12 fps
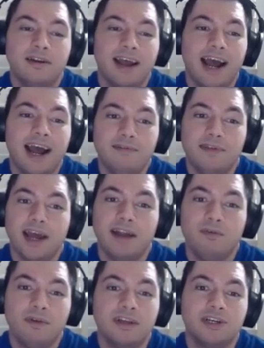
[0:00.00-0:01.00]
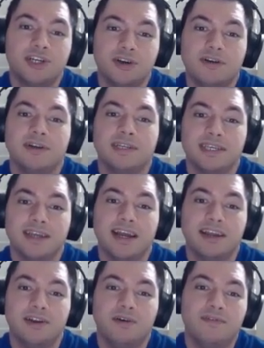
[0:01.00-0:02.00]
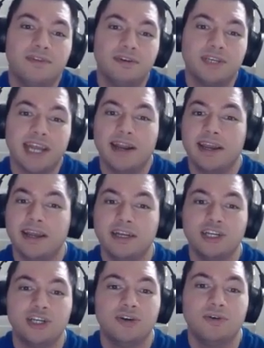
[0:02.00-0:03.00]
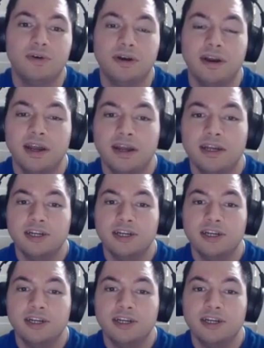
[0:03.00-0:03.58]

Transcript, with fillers: have that reassurance that you know if there's any issue or